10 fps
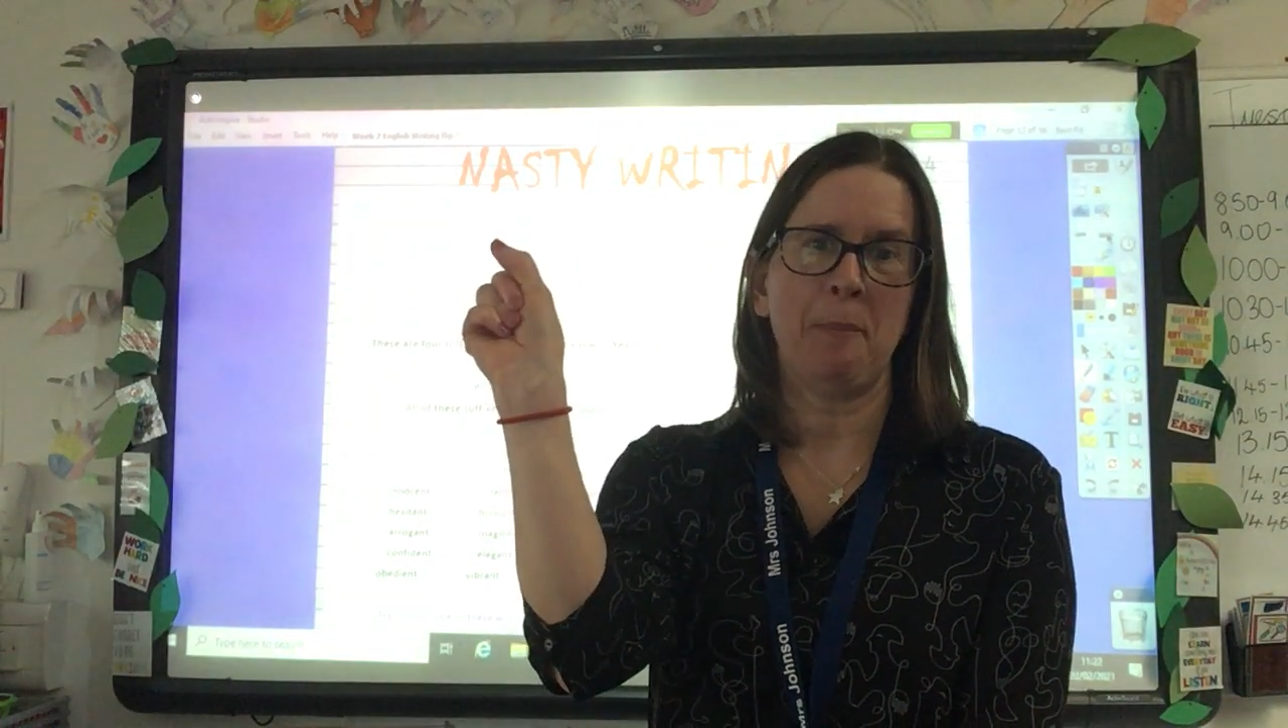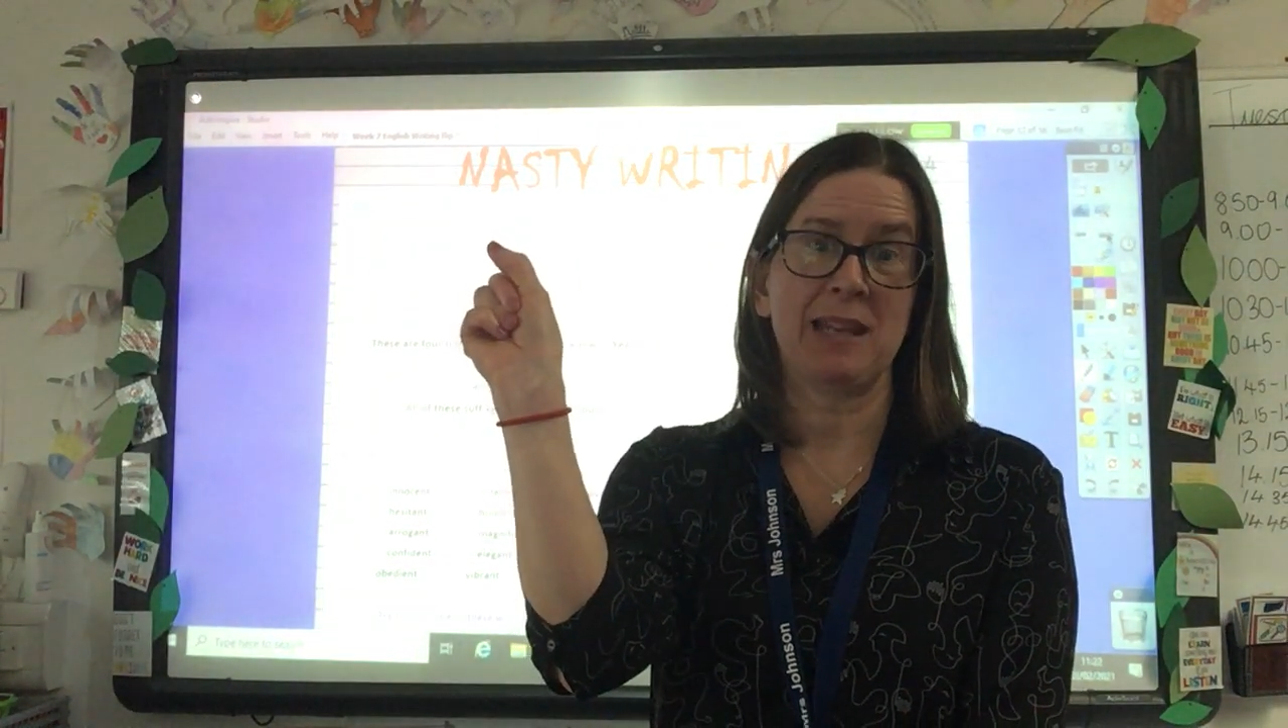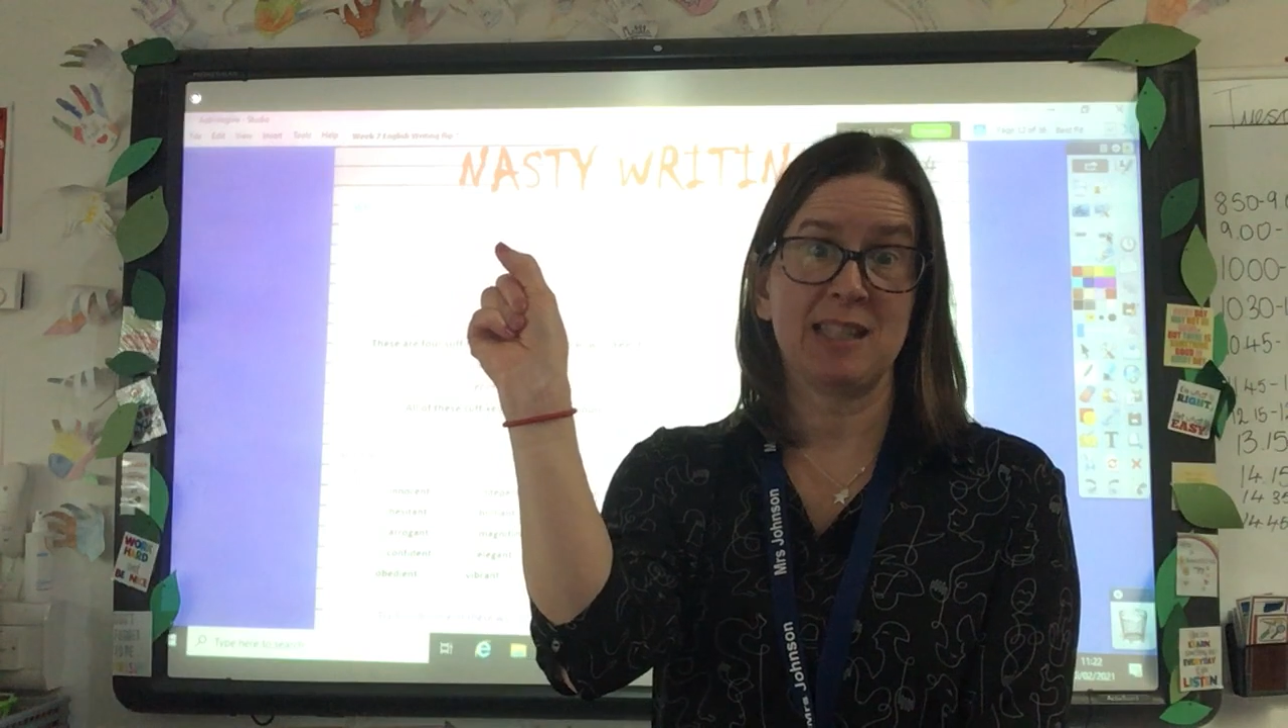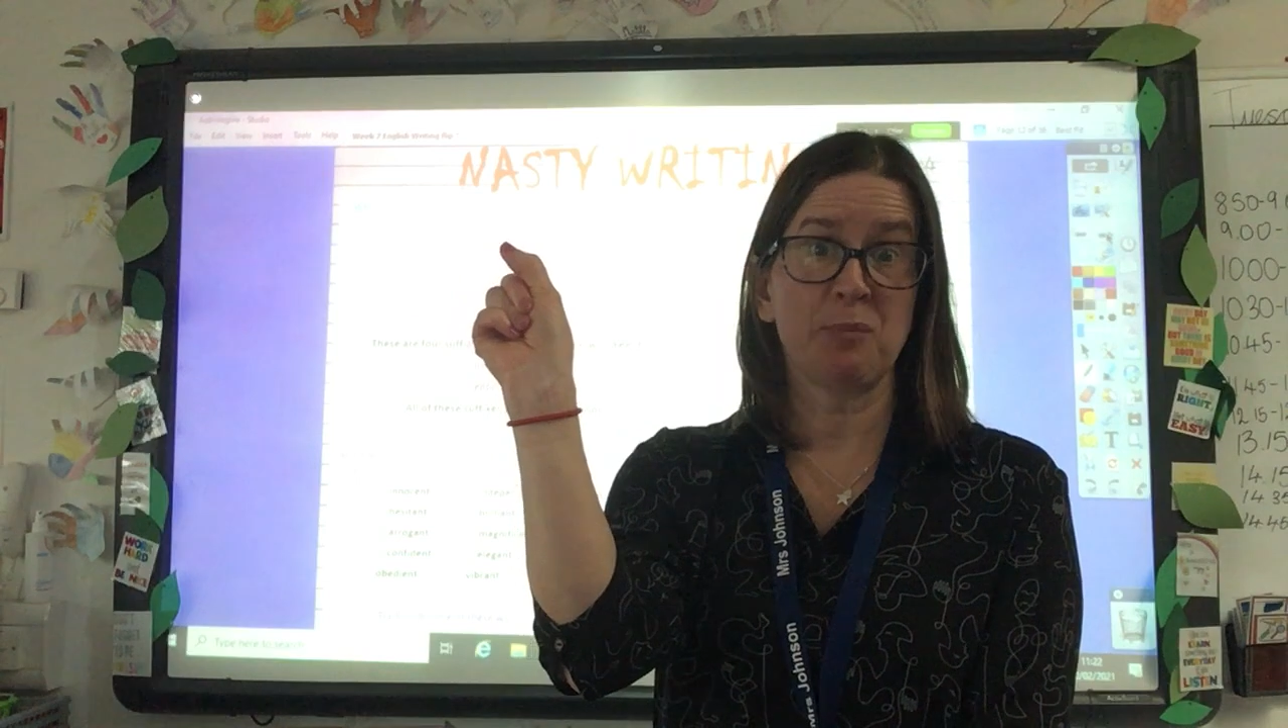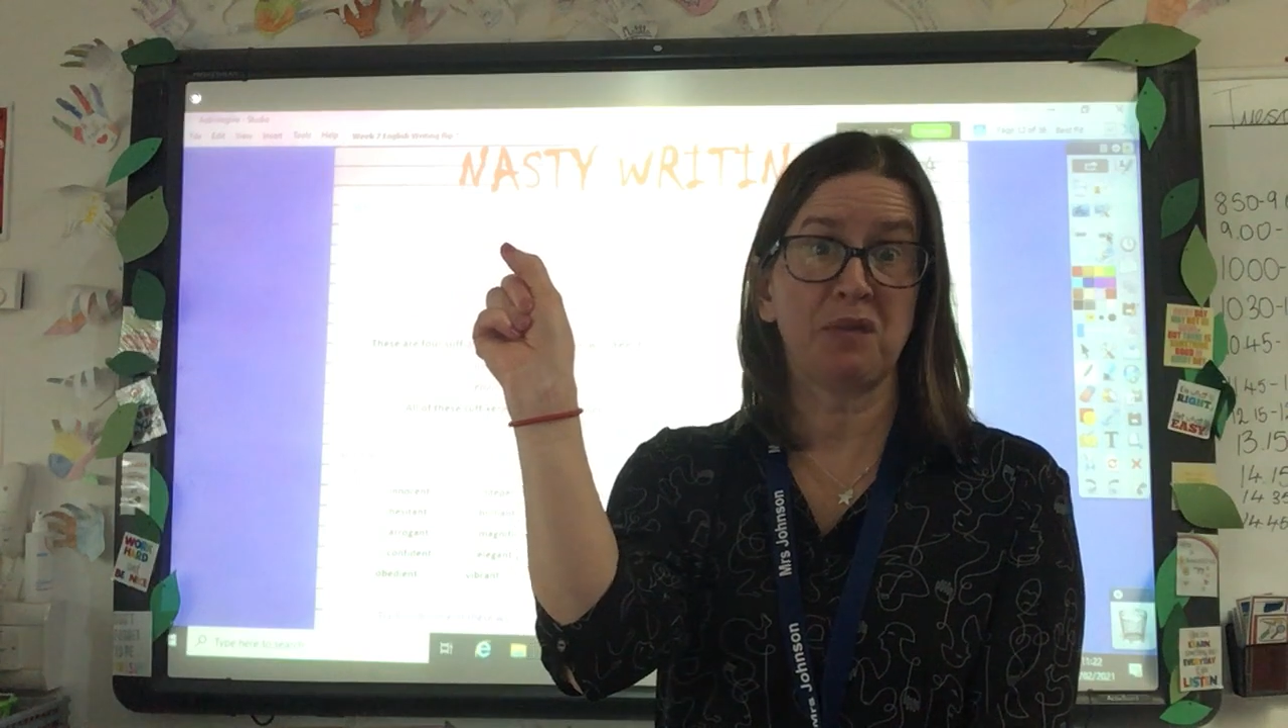means